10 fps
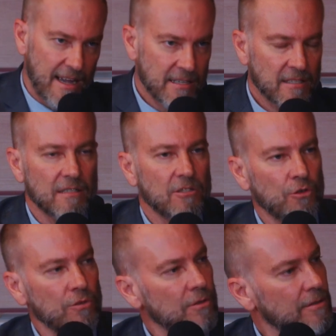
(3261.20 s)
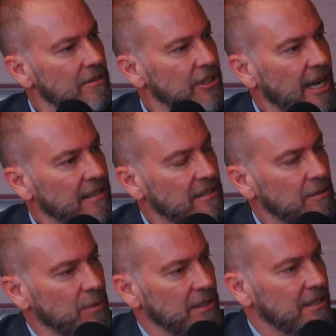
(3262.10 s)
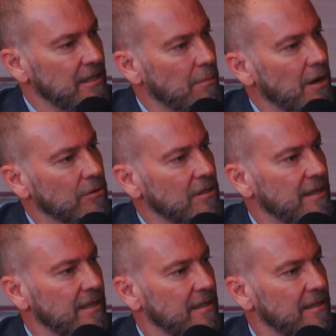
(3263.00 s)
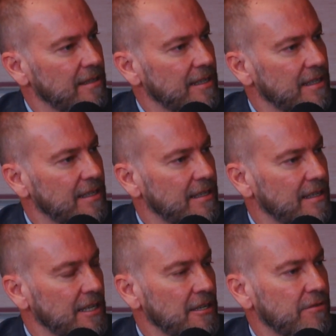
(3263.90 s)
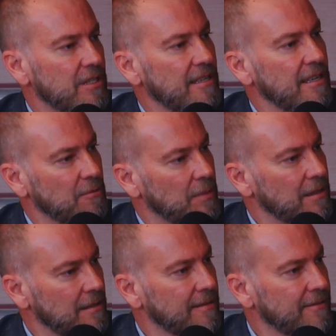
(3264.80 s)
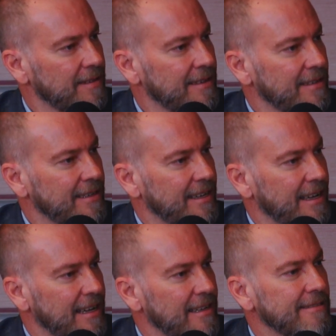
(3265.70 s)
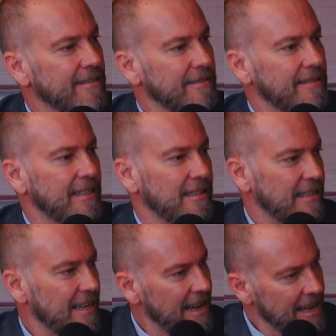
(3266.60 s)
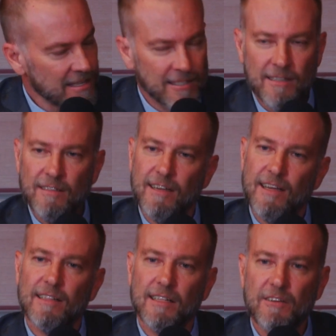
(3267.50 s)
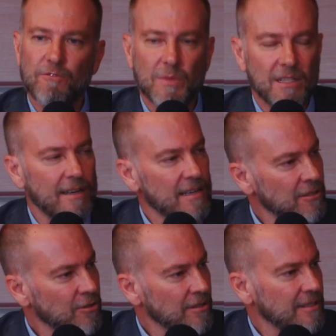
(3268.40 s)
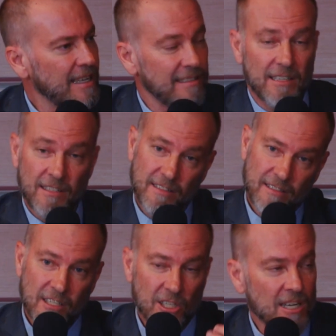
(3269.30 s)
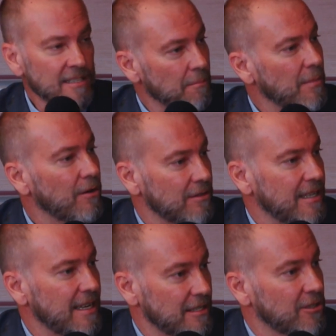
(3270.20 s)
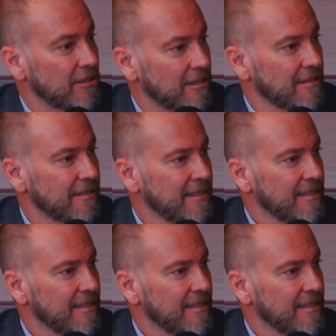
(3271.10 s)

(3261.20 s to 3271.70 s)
Ask to ChatGPT about if statement, and they ask and give me the answers, and they discuss about the answers.